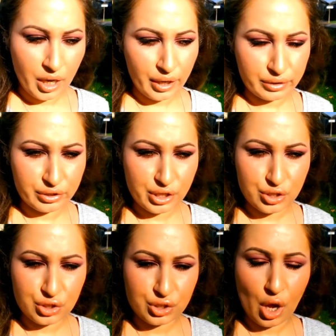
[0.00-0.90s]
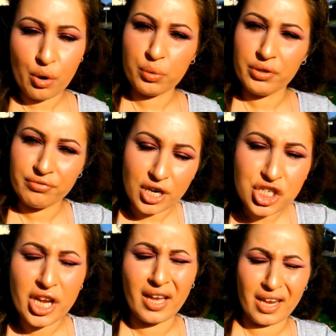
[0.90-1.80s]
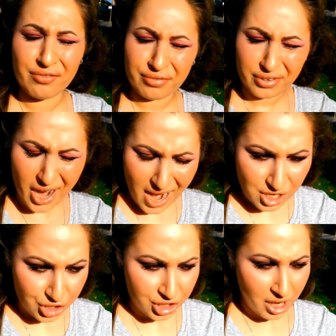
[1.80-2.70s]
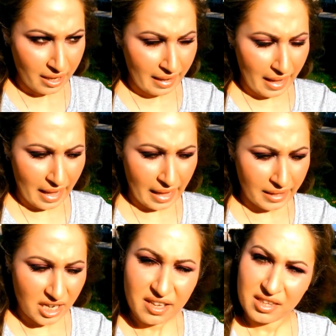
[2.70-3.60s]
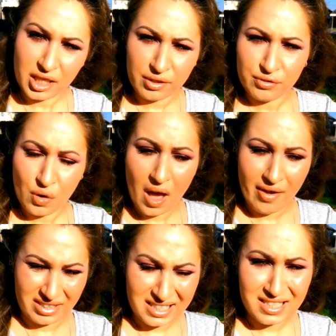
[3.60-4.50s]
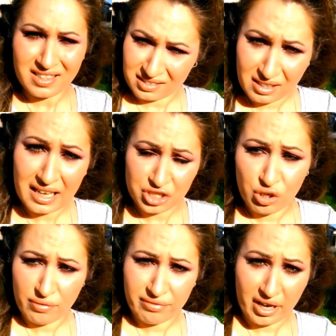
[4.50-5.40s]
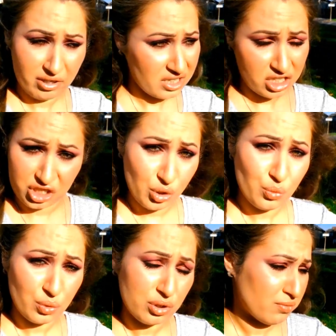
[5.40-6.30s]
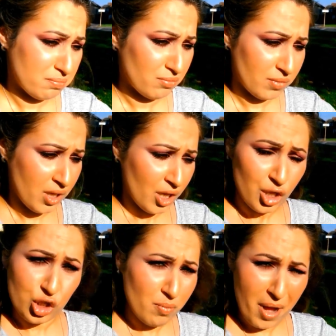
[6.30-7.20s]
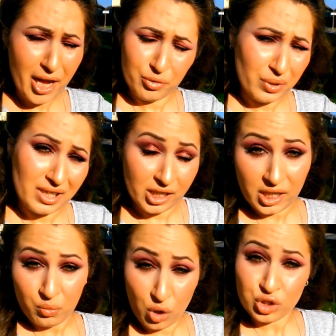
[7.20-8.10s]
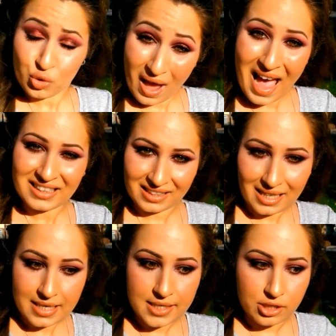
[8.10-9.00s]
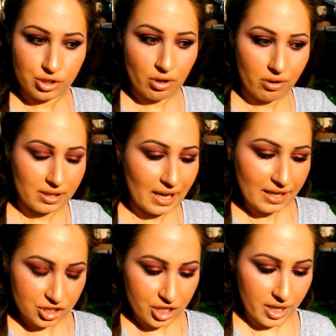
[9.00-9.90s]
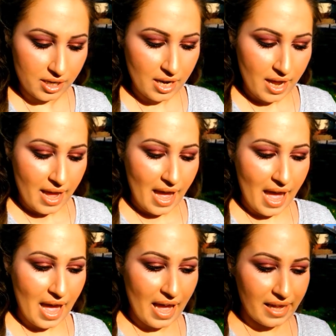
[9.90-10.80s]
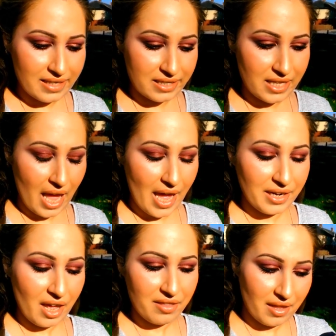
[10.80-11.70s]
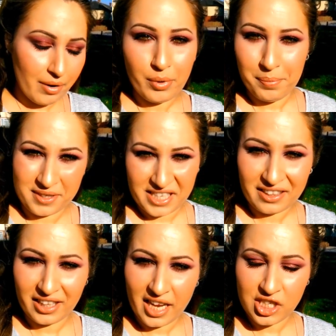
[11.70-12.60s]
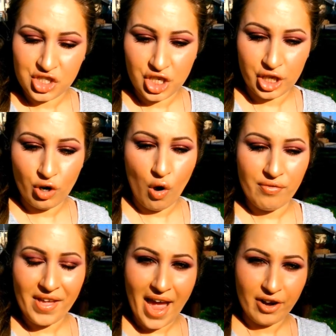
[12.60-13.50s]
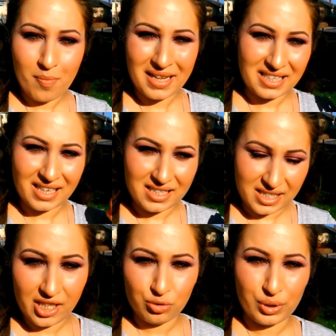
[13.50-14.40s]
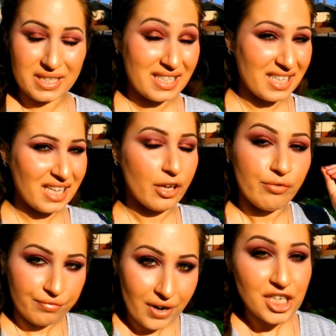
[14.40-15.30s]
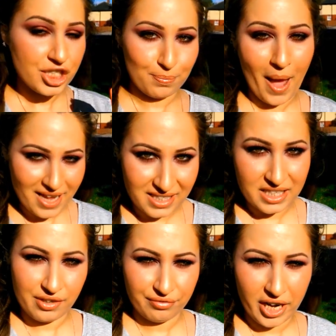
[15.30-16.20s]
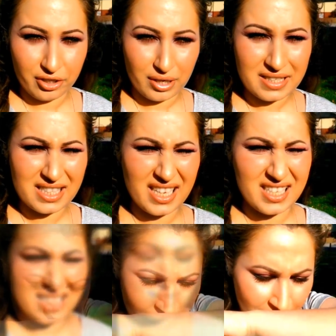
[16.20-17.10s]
It is so refreshing and fresh. And I think if you have a decent collection of fragrances, you might really want to add this to your collection as another representation of aromatic, citrusy, fresh, spicy fragrances.